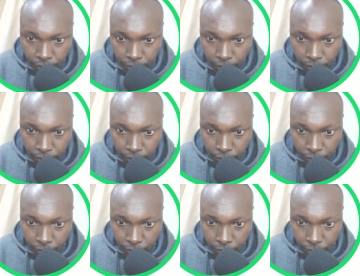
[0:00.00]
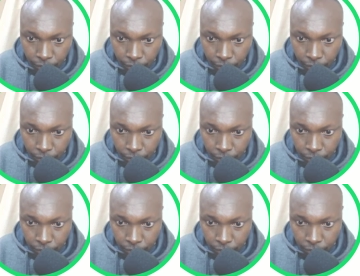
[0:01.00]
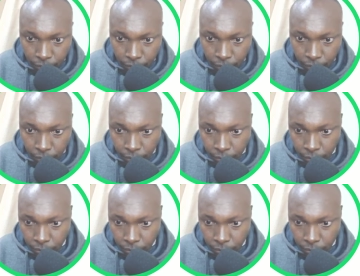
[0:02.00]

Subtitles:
(silence)